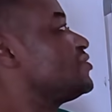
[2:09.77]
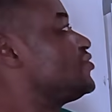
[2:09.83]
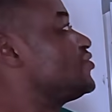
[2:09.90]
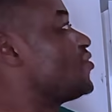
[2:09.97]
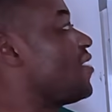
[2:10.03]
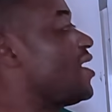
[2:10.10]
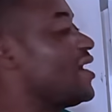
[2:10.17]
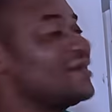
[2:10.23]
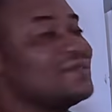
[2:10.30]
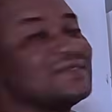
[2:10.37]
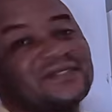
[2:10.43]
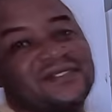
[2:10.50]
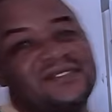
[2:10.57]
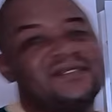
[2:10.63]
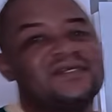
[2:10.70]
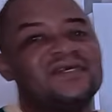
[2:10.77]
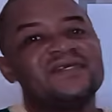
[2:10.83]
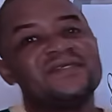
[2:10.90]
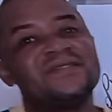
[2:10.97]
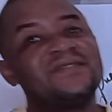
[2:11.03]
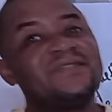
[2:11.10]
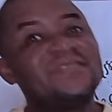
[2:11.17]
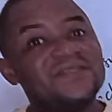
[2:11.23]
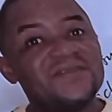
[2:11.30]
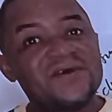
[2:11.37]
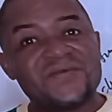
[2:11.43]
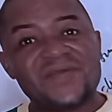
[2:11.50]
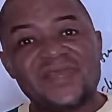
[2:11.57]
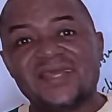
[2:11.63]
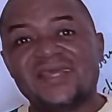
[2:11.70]
Johannes
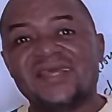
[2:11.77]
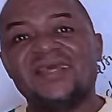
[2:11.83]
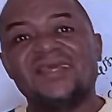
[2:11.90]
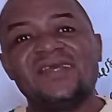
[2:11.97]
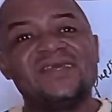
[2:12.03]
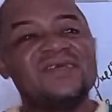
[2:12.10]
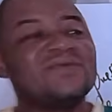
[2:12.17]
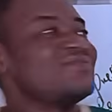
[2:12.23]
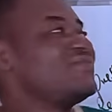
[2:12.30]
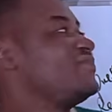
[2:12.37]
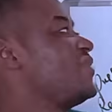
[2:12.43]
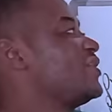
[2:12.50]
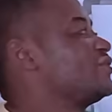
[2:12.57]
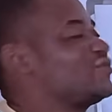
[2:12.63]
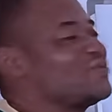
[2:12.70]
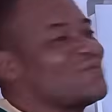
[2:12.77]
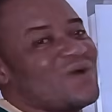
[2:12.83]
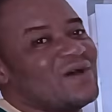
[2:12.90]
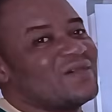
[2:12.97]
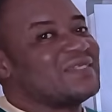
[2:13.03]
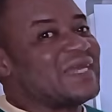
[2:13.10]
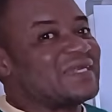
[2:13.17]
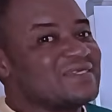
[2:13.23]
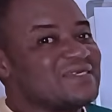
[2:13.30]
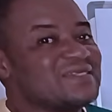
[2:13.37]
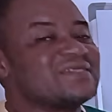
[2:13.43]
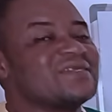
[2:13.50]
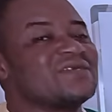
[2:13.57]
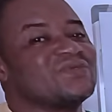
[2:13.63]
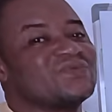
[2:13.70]
Diederik van der Waal. That
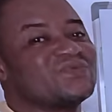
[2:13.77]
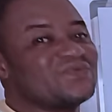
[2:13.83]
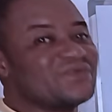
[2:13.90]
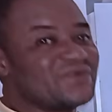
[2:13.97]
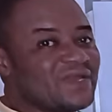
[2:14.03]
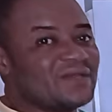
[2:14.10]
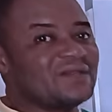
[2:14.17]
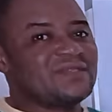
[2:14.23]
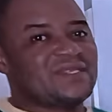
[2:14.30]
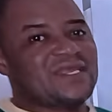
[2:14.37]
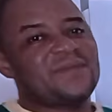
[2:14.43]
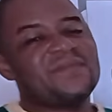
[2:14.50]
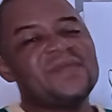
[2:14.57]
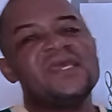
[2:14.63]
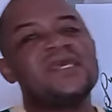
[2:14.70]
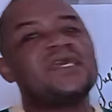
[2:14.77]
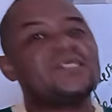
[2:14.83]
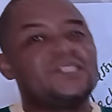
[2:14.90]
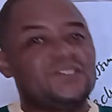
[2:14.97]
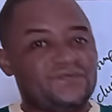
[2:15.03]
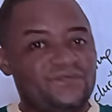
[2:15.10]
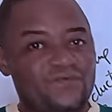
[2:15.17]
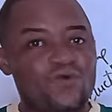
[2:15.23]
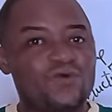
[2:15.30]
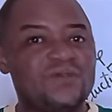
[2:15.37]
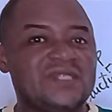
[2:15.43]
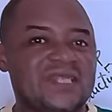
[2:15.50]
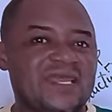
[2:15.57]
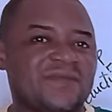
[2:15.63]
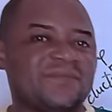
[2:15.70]
is his real name. His full
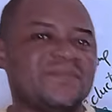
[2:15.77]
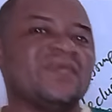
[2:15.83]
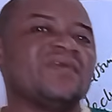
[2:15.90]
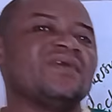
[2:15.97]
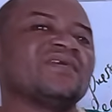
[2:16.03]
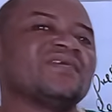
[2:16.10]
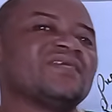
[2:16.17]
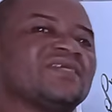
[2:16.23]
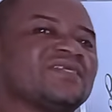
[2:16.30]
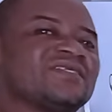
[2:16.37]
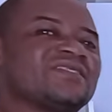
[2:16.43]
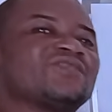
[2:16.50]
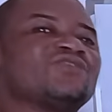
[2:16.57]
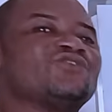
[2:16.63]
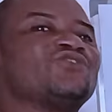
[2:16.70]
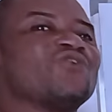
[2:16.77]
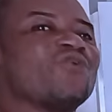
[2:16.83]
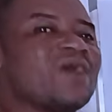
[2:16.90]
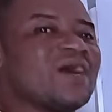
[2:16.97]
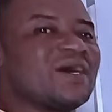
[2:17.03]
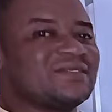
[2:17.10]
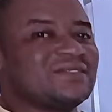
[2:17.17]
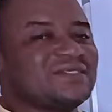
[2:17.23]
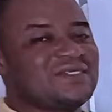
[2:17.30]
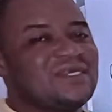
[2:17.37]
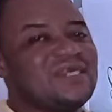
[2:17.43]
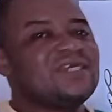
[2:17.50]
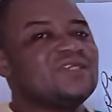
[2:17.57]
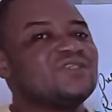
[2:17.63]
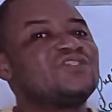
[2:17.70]
name is Johannes
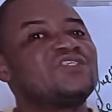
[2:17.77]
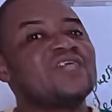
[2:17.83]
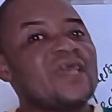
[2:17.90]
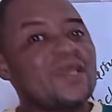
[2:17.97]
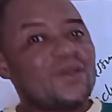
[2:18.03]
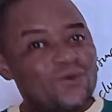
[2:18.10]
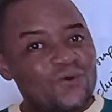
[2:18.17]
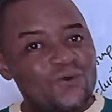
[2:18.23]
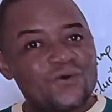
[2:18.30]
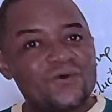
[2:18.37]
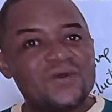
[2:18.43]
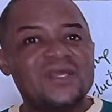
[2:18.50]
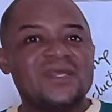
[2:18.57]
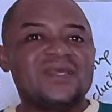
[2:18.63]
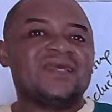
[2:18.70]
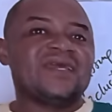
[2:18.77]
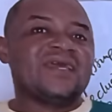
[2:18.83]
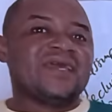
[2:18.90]
Johann.